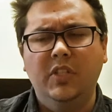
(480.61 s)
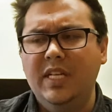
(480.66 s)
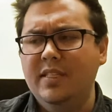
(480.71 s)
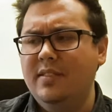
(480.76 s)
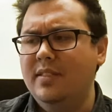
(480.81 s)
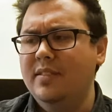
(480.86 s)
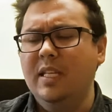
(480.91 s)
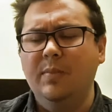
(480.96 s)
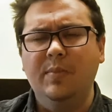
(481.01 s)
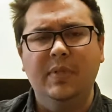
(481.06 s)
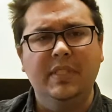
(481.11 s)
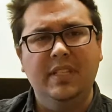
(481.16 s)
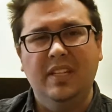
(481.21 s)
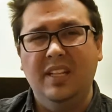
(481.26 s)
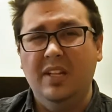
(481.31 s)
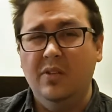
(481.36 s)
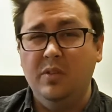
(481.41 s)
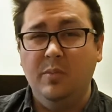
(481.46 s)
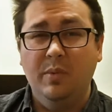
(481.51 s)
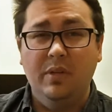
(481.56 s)
lessons up until
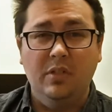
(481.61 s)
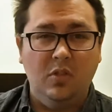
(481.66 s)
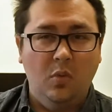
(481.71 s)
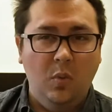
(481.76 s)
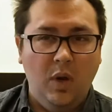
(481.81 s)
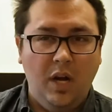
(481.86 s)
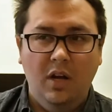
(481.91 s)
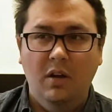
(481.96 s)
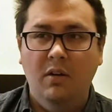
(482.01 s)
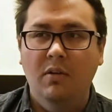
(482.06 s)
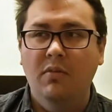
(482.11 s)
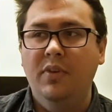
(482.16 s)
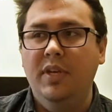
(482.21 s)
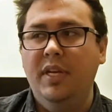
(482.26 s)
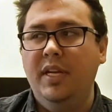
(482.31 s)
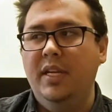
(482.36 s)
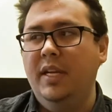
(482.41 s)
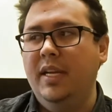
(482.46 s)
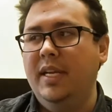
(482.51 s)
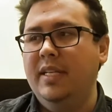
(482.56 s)
I was about 12,
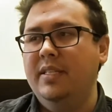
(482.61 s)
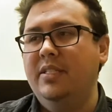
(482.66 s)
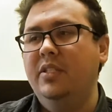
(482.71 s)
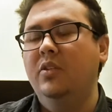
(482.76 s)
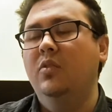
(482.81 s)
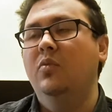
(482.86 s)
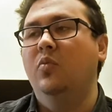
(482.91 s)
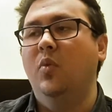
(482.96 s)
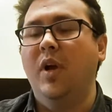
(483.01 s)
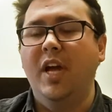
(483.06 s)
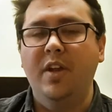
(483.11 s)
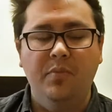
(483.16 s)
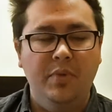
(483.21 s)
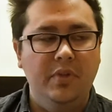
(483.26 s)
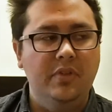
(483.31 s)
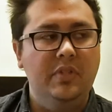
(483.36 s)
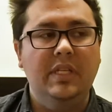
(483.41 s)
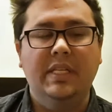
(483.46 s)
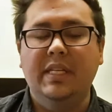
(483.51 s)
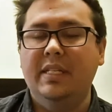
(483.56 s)
and I still read
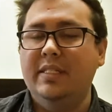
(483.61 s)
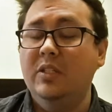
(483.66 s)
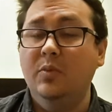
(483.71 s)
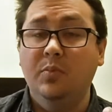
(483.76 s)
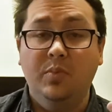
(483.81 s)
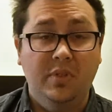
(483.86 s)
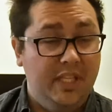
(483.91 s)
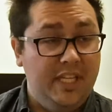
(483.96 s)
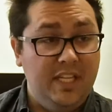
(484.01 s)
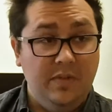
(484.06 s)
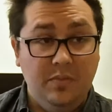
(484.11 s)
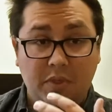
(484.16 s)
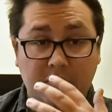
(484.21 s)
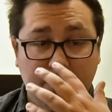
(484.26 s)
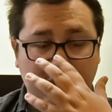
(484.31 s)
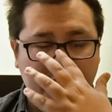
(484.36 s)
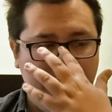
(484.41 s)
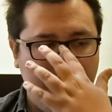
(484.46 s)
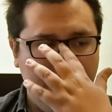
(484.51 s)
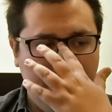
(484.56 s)
music, I still played
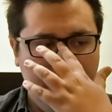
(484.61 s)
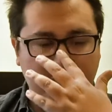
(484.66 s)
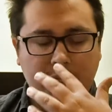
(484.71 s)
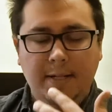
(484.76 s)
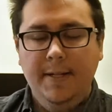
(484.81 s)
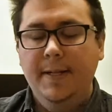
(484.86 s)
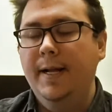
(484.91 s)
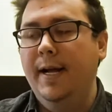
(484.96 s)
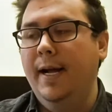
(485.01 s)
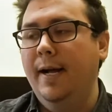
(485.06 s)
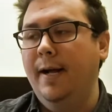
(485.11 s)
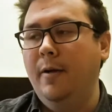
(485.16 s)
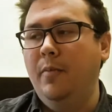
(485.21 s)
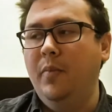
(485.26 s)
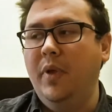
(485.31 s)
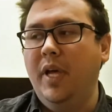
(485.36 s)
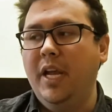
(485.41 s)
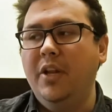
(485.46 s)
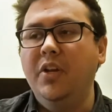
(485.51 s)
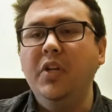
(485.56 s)
music,
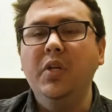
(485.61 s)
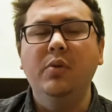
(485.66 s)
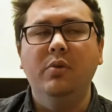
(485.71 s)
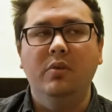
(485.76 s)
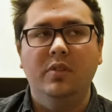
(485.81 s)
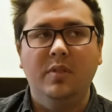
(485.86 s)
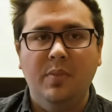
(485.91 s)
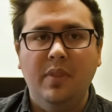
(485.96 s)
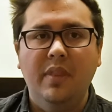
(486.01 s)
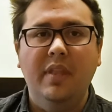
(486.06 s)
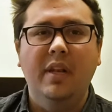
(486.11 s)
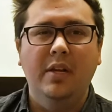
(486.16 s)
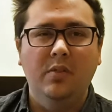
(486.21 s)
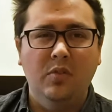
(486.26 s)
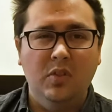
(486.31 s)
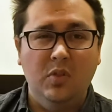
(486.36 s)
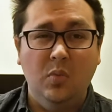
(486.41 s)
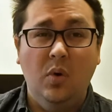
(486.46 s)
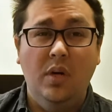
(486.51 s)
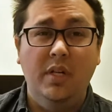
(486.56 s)
and I knew it was something that I
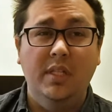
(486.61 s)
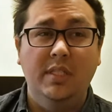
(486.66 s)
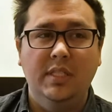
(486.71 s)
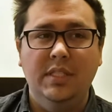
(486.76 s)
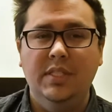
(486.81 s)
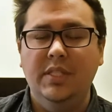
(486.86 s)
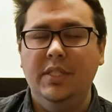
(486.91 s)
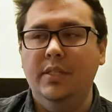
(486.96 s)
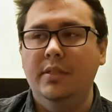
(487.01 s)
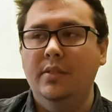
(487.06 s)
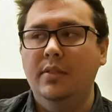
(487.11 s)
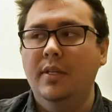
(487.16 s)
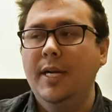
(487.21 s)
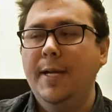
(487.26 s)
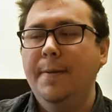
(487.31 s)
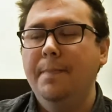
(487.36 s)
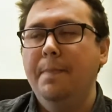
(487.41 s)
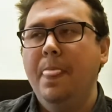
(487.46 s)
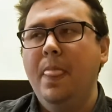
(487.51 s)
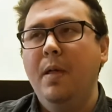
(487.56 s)
always wanted to do.
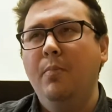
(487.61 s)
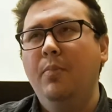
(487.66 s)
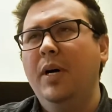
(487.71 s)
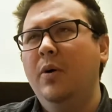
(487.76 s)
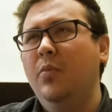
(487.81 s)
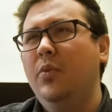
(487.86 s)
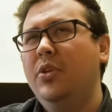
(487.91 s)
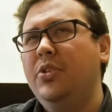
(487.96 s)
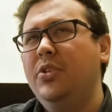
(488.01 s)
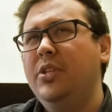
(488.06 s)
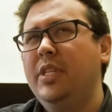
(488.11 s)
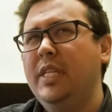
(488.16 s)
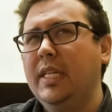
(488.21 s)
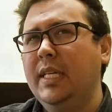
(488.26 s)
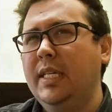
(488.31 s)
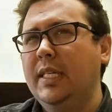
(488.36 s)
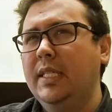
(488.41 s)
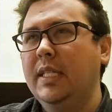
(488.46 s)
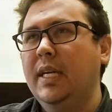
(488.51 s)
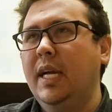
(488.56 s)
But when you're
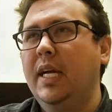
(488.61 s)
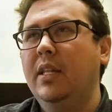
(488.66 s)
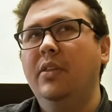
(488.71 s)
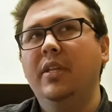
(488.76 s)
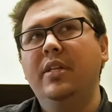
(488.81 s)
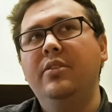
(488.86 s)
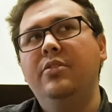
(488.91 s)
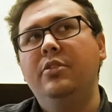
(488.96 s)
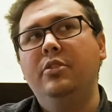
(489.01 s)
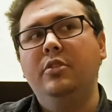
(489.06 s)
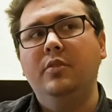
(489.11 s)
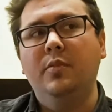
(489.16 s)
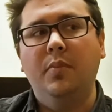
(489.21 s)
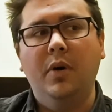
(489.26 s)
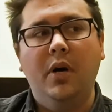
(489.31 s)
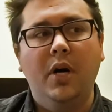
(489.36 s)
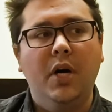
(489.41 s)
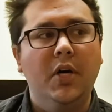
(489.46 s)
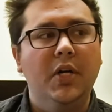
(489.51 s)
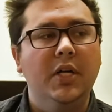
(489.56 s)
young, unless you're a
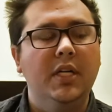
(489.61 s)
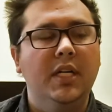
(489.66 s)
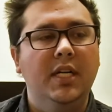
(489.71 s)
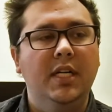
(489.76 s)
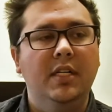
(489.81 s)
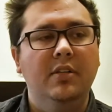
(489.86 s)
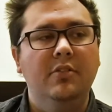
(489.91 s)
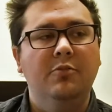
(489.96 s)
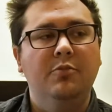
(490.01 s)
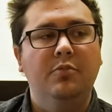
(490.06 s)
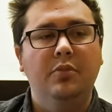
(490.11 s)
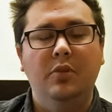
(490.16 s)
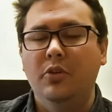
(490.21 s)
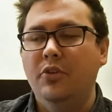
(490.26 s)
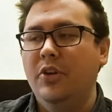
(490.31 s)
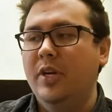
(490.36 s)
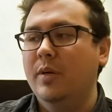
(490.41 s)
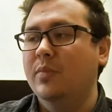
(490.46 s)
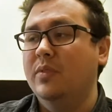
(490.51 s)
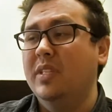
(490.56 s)
part of
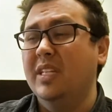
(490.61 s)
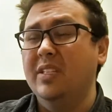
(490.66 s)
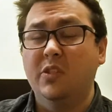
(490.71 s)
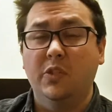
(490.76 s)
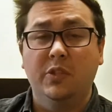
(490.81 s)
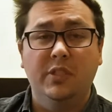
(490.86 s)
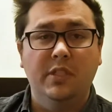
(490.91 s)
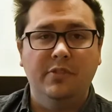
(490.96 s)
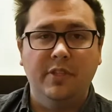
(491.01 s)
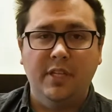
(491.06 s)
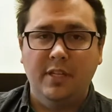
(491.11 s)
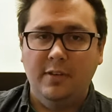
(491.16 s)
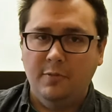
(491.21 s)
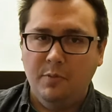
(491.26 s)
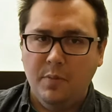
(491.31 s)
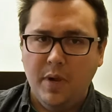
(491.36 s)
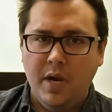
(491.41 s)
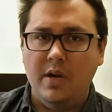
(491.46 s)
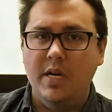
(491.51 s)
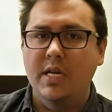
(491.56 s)
programs like Certificate of
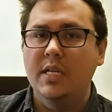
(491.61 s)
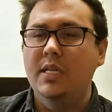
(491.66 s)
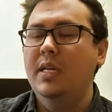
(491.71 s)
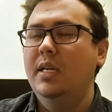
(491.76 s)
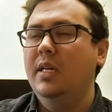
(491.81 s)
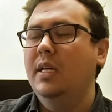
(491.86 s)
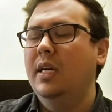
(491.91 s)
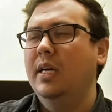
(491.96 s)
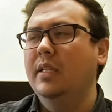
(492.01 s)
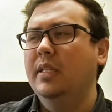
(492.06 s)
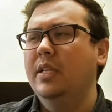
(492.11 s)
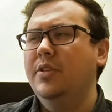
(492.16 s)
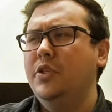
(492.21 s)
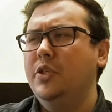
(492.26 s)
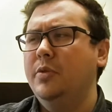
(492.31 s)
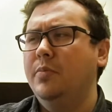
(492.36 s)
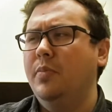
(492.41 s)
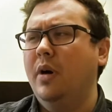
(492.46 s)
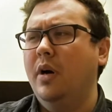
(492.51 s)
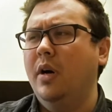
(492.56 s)
Merit, unless
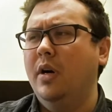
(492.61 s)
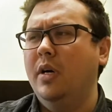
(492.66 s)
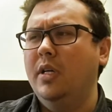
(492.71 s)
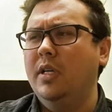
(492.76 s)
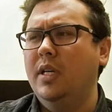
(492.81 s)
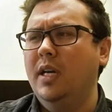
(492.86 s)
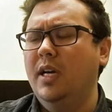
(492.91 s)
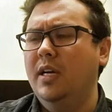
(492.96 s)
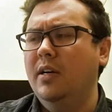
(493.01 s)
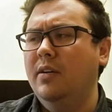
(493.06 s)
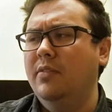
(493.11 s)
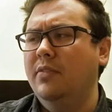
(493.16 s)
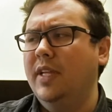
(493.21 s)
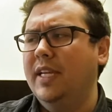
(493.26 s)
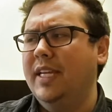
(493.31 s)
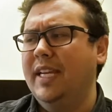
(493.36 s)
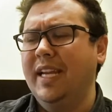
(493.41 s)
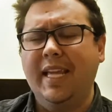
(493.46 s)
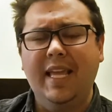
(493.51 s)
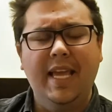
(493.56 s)
you're part of
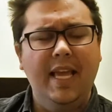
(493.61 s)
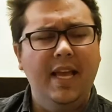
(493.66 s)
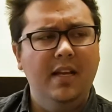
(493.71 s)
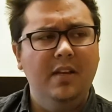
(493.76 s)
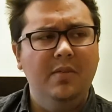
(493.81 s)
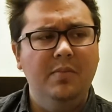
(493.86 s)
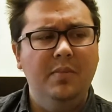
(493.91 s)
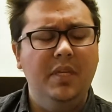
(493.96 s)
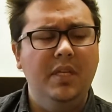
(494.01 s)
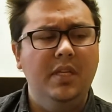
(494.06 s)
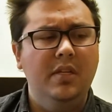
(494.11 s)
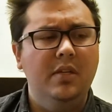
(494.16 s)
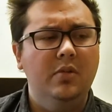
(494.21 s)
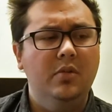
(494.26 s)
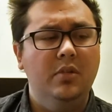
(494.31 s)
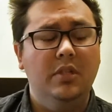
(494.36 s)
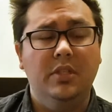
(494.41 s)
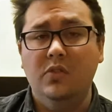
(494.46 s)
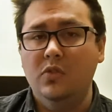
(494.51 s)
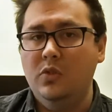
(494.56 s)
like an academy
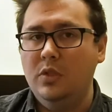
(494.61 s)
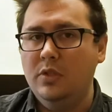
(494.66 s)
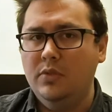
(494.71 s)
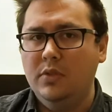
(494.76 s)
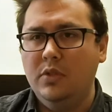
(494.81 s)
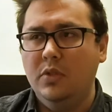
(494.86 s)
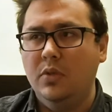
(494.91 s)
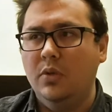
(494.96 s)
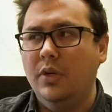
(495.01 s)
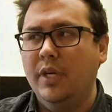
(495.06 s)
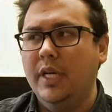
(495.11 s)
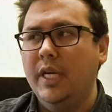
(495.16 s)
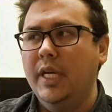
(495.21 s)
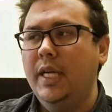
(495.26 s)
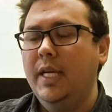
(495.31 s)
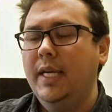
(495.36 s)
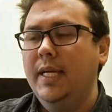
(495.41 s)
or conservatory,